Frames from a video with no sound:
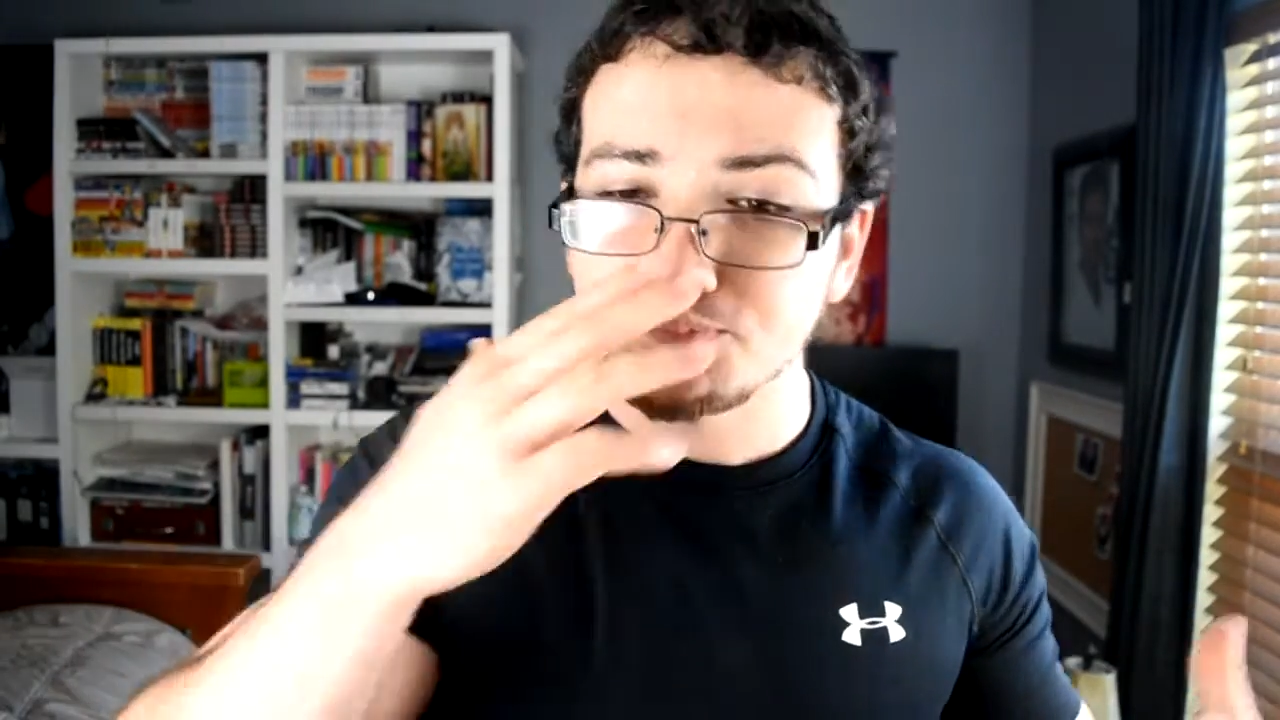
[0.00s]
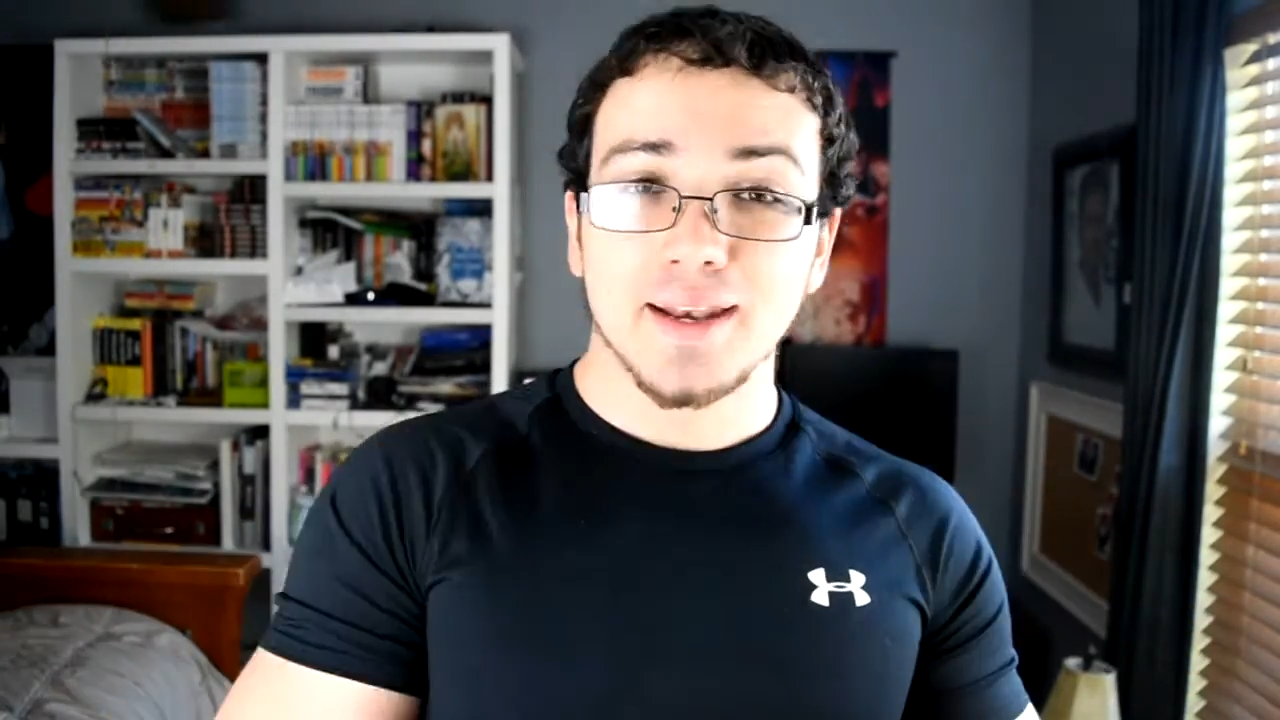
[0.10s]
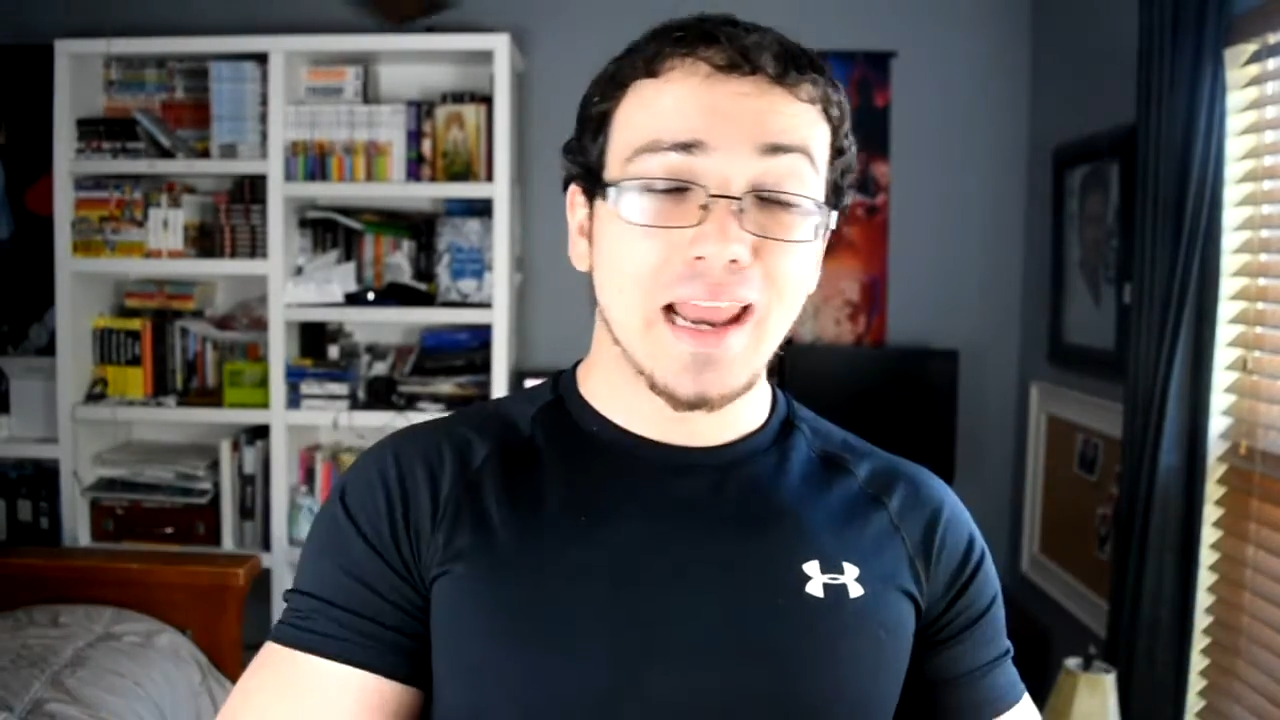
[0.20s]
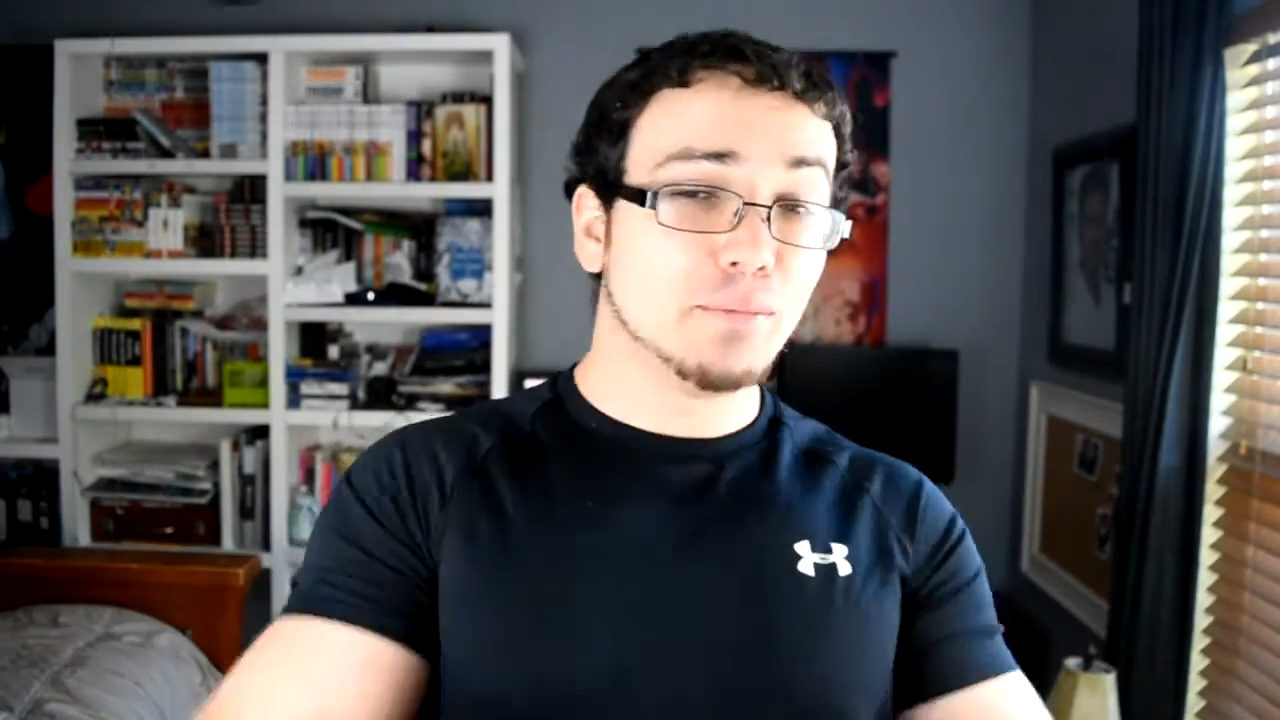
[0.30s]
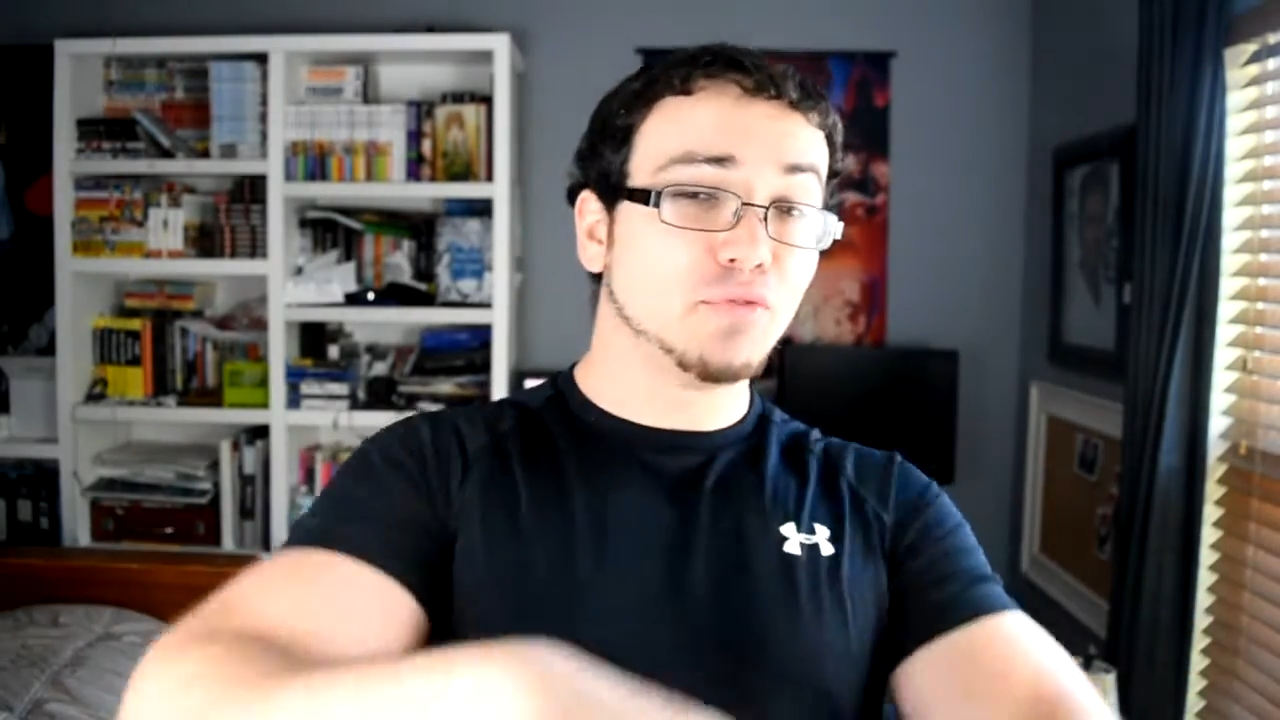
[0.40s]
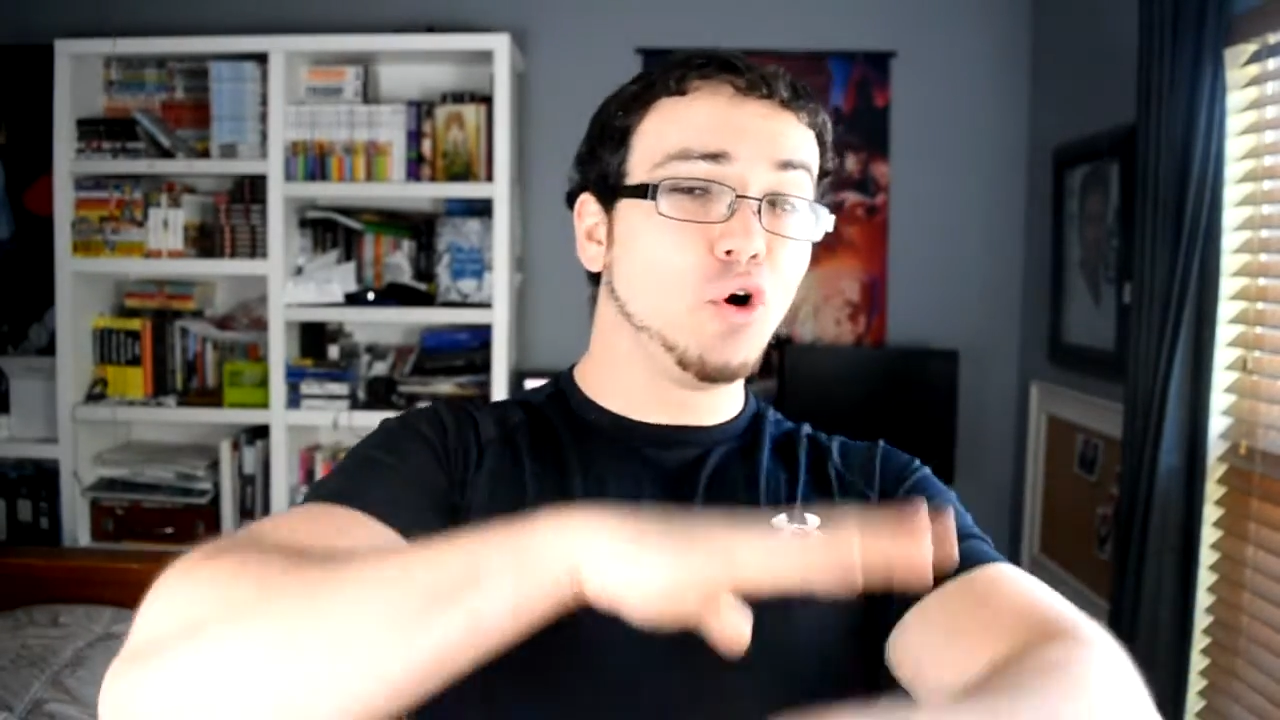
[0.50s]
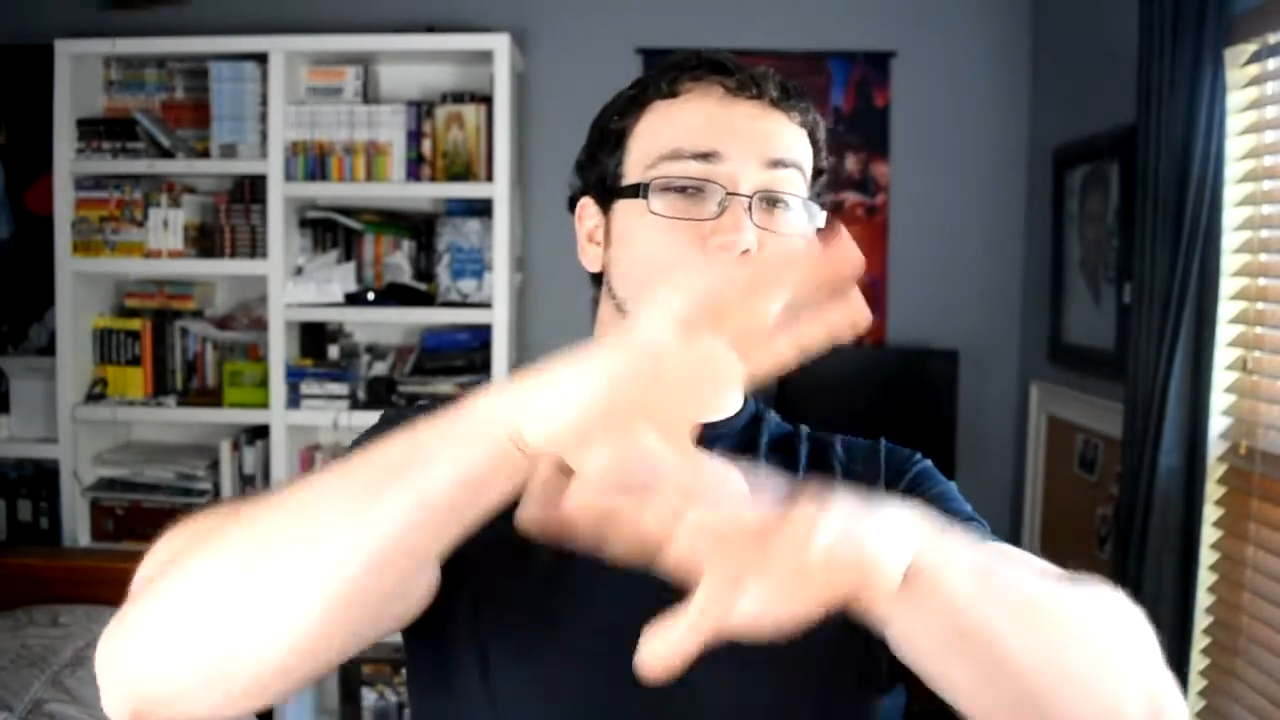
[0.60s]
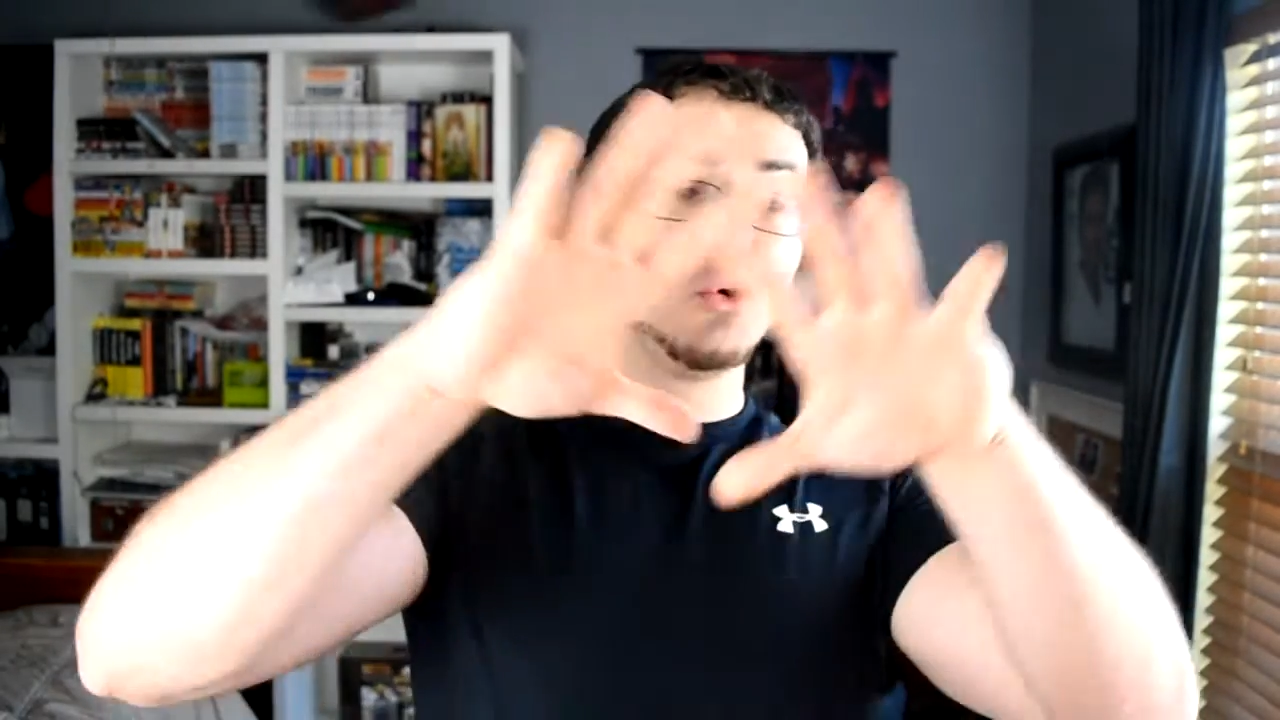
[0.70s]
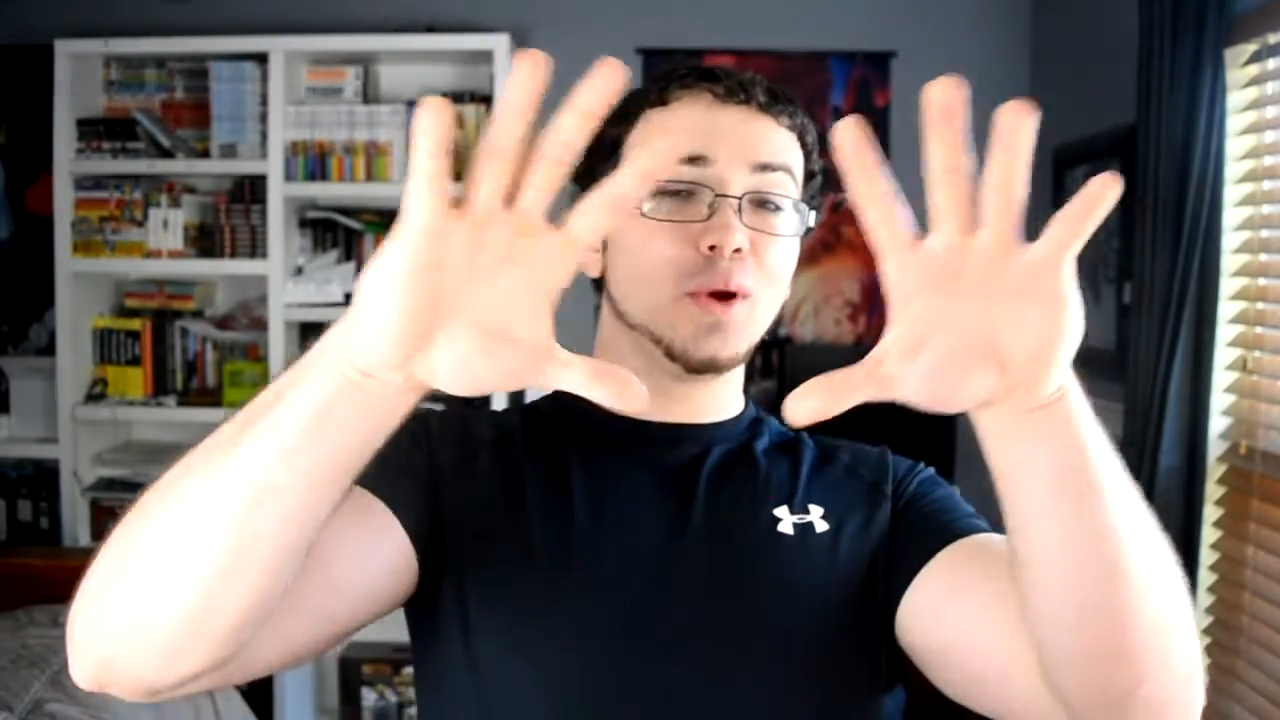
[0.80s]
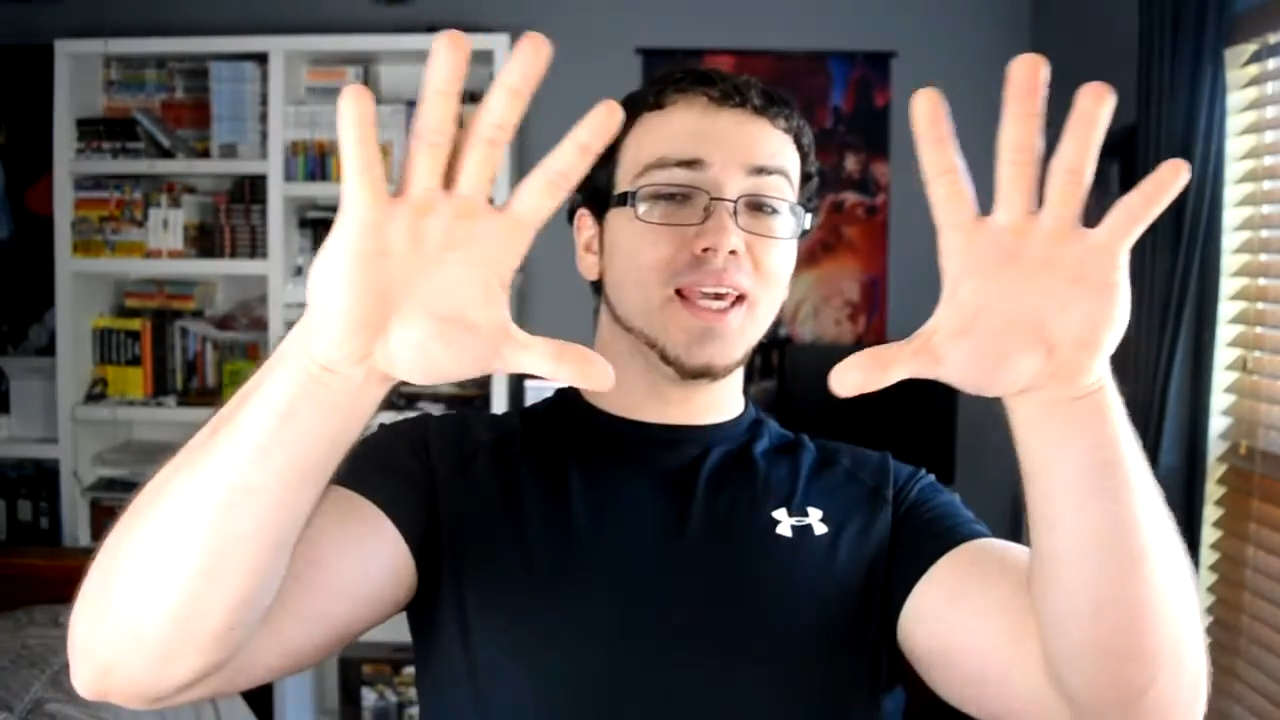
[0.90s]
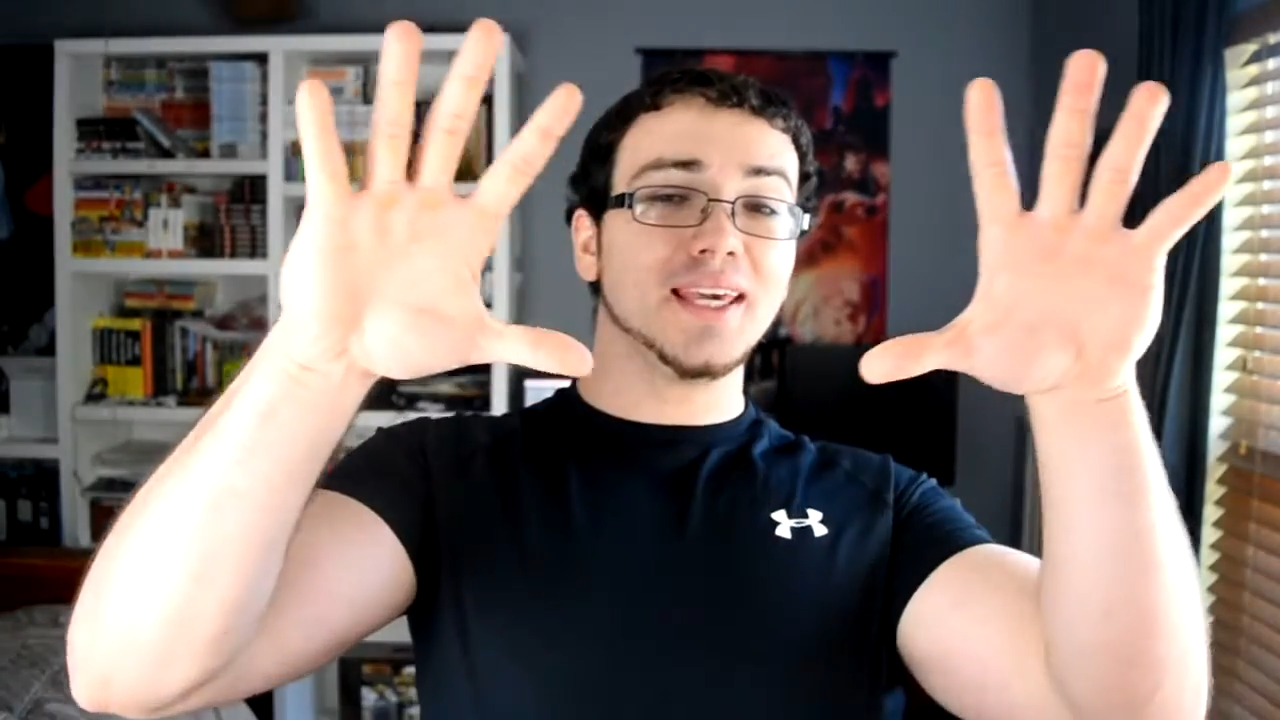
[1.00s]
Now, before we